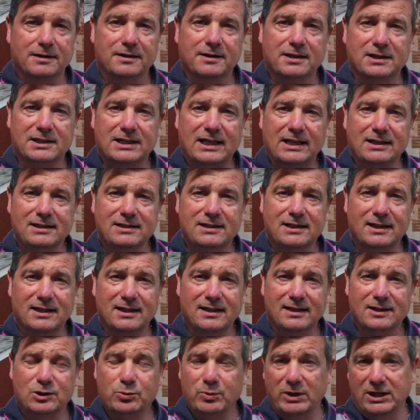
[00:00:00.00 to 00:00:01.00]
The
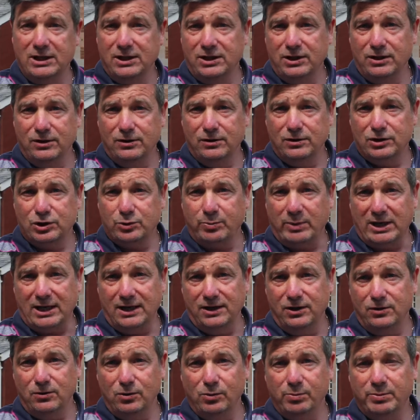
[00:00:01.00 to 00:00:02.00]
centre has been used
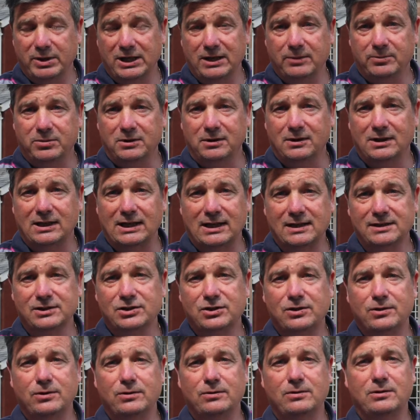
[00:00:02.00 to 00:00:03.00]
by young people
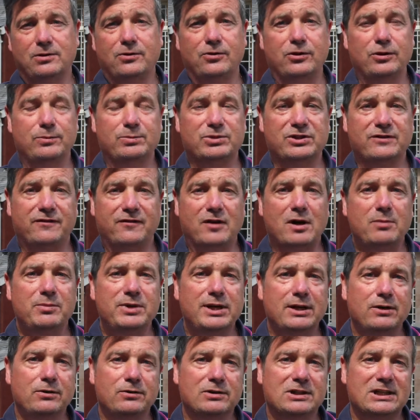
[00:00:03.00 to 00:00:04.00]
and school groups
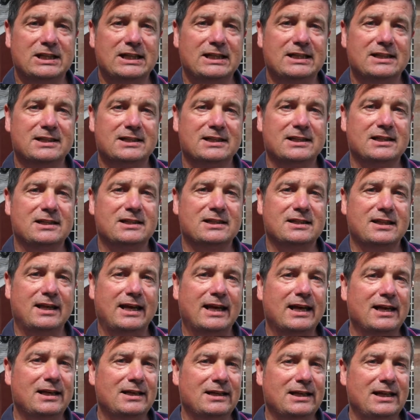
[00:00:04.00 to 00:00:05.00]
from Knowsley since
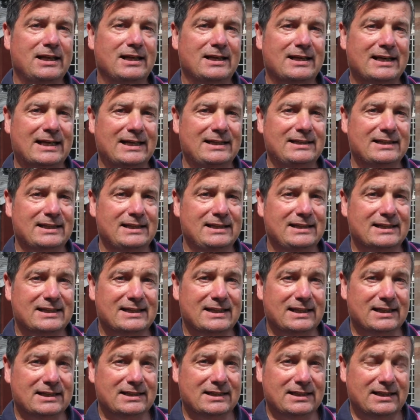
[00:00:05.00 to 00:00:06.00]
the early
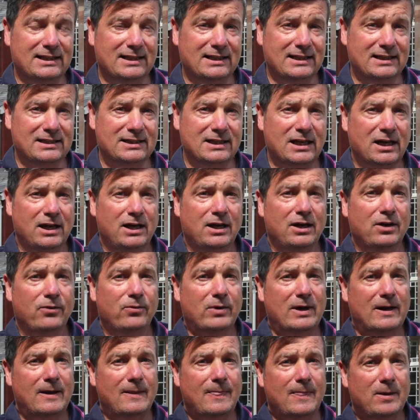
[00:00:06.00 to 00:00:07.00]
1960s
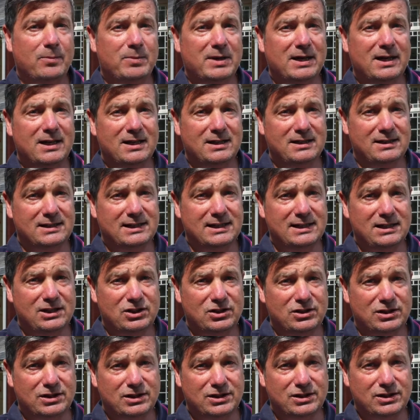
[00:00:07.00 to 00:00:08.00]
when the Parent
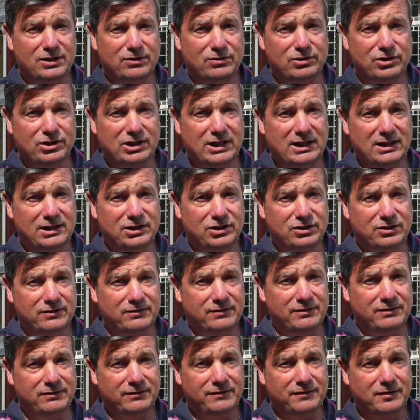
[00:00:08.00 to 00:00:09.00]
Teachers
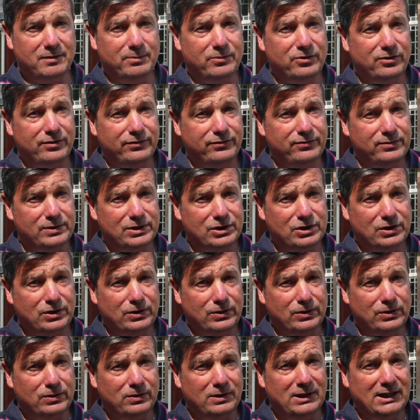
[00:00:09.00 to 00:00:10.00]
Association from Roughwood
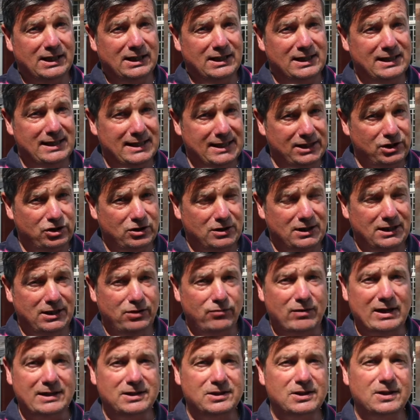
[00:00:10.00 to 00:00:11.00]
School
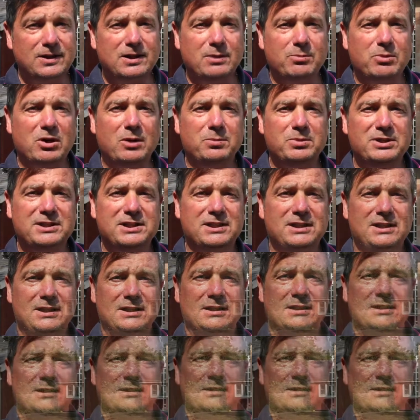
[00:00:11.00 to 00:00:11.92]
initially rented the property.